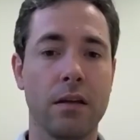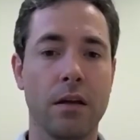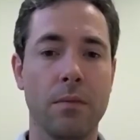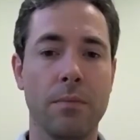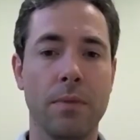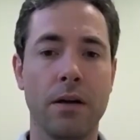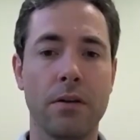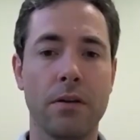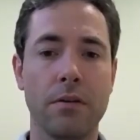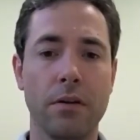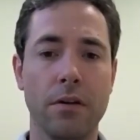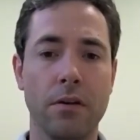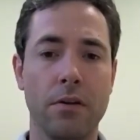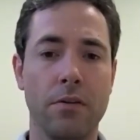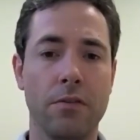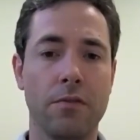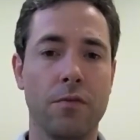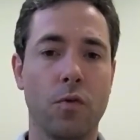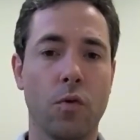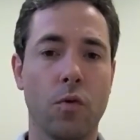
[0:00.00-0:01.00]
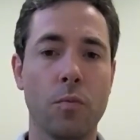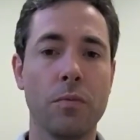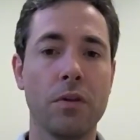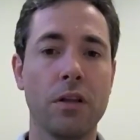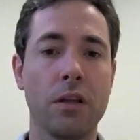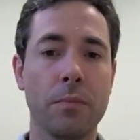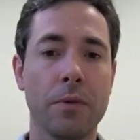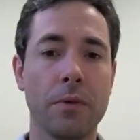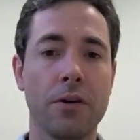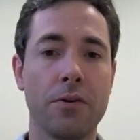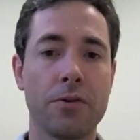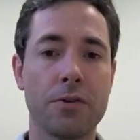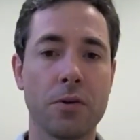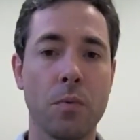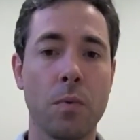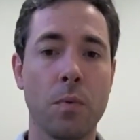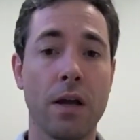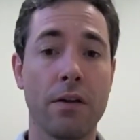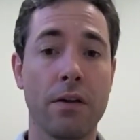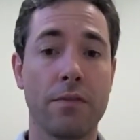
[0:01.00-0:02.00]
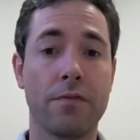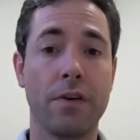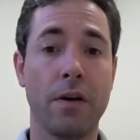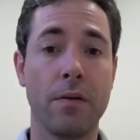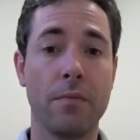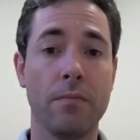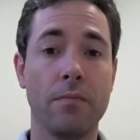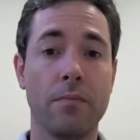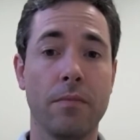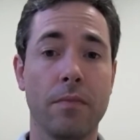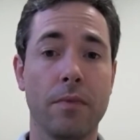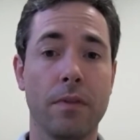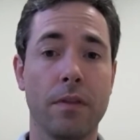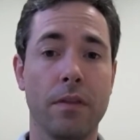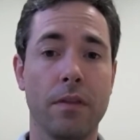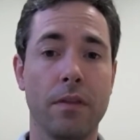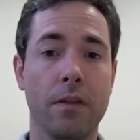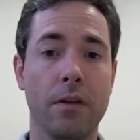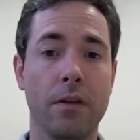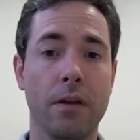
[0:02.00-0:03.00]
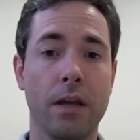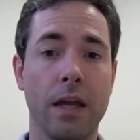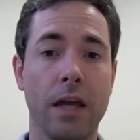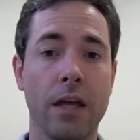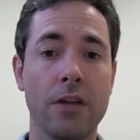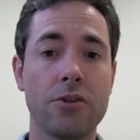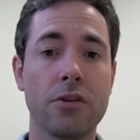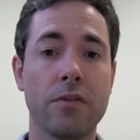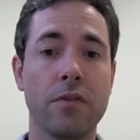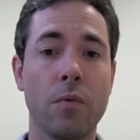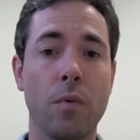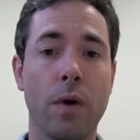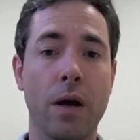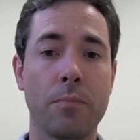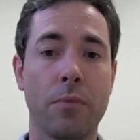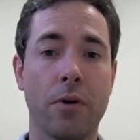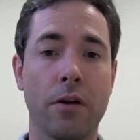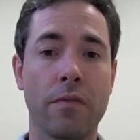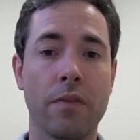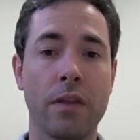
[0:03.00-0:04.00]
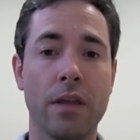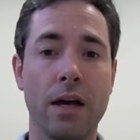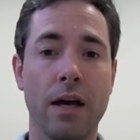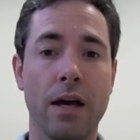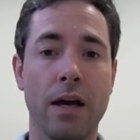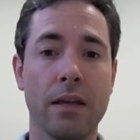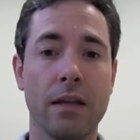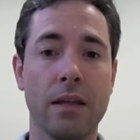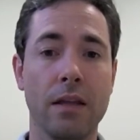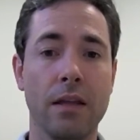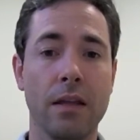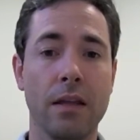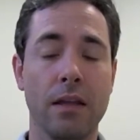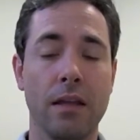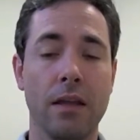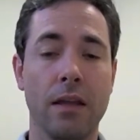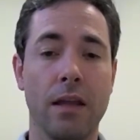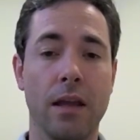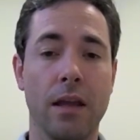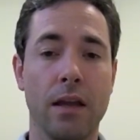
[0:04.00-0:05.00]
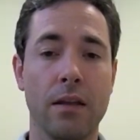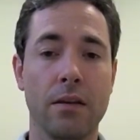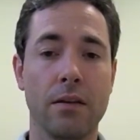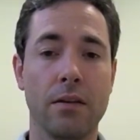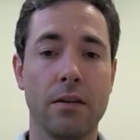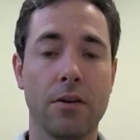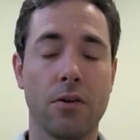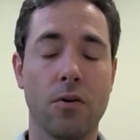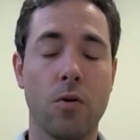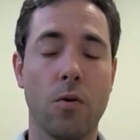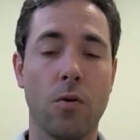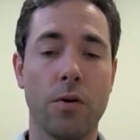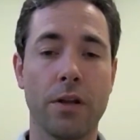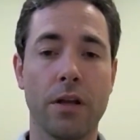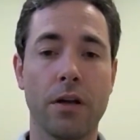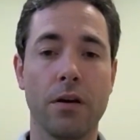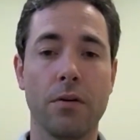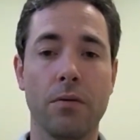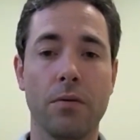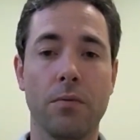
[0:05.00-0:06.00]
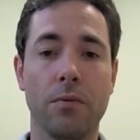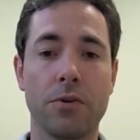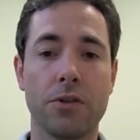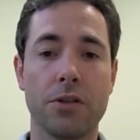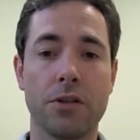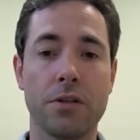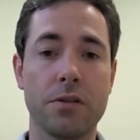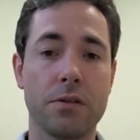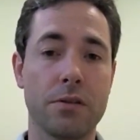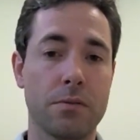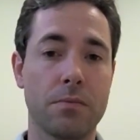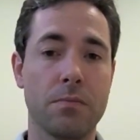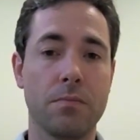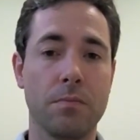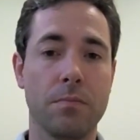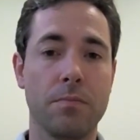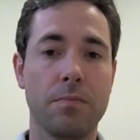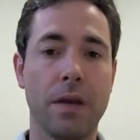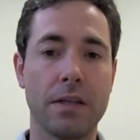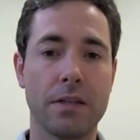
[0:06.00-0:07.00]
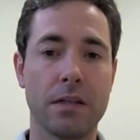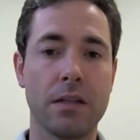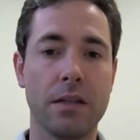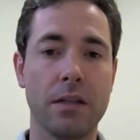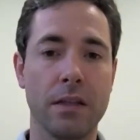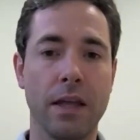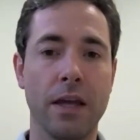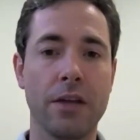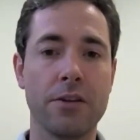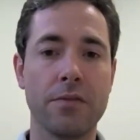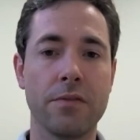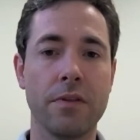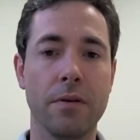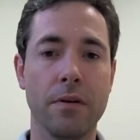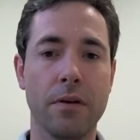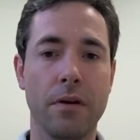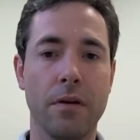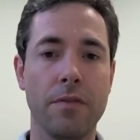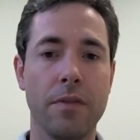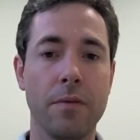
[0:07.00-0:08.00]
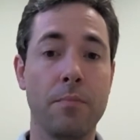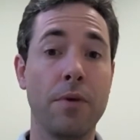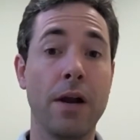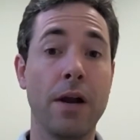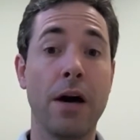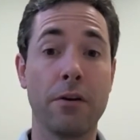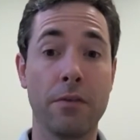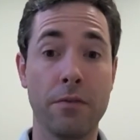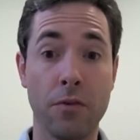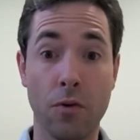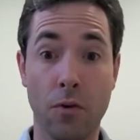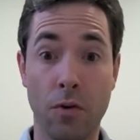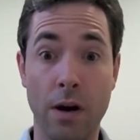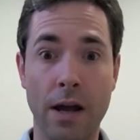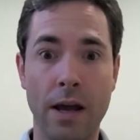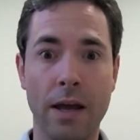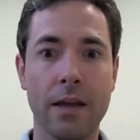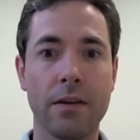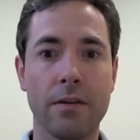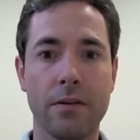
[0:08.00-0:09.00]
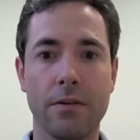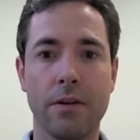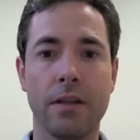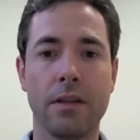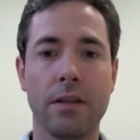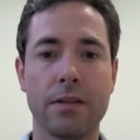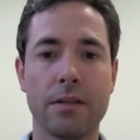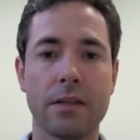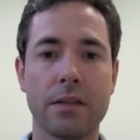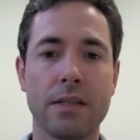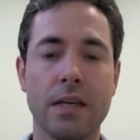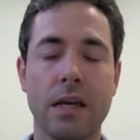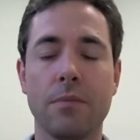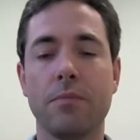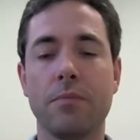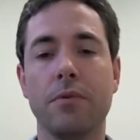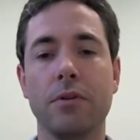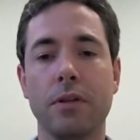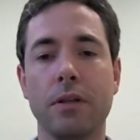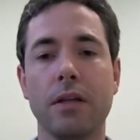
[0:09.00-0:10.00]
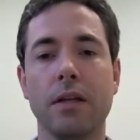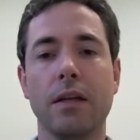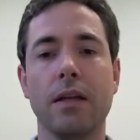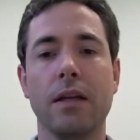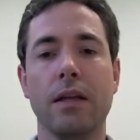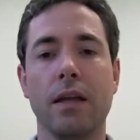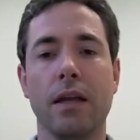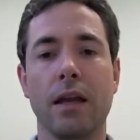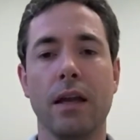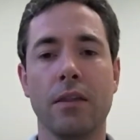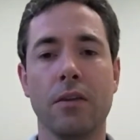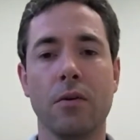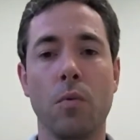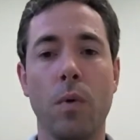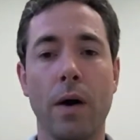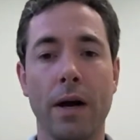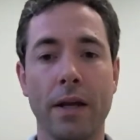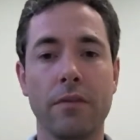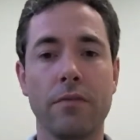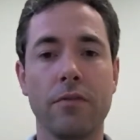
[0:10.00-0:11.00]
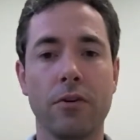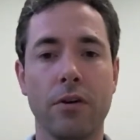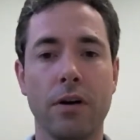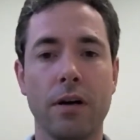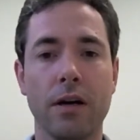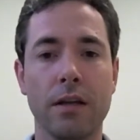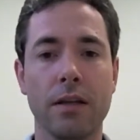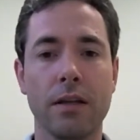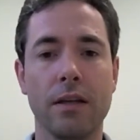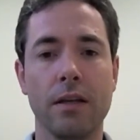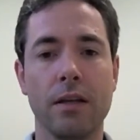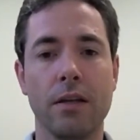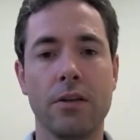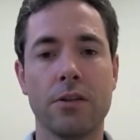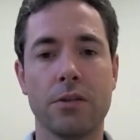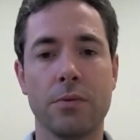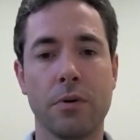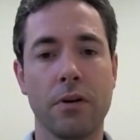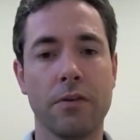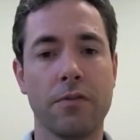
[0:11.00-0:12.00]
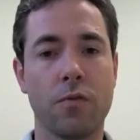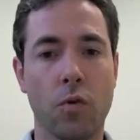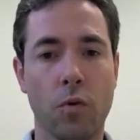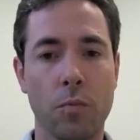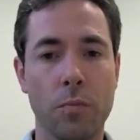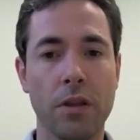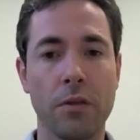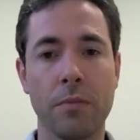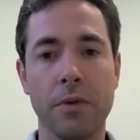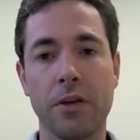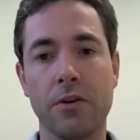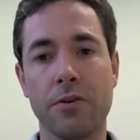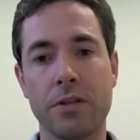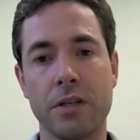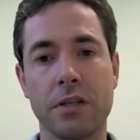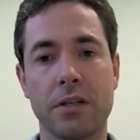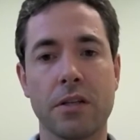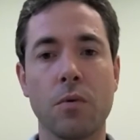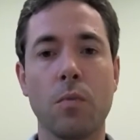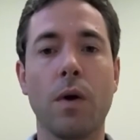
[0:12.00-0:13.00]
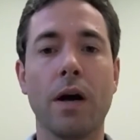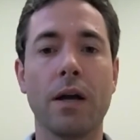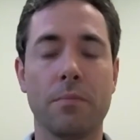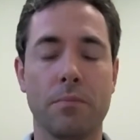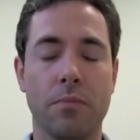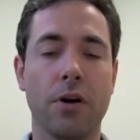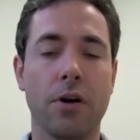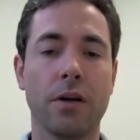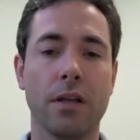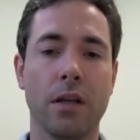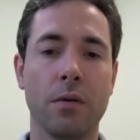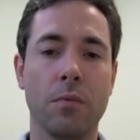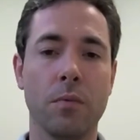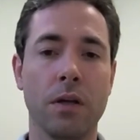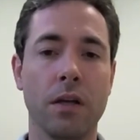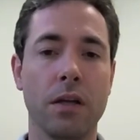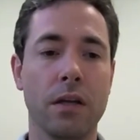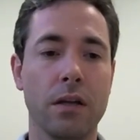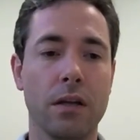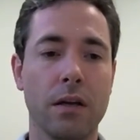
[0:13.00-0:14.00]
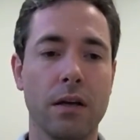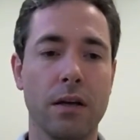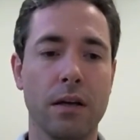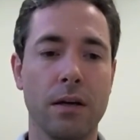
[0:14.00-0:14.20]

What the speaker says: about 4 millimeters away from the edge of the white part of the eye and the cornea, which is basically the edge of the brown of your eye in this example, and the white of your eye. So we go 4 millimeters into the white part, and we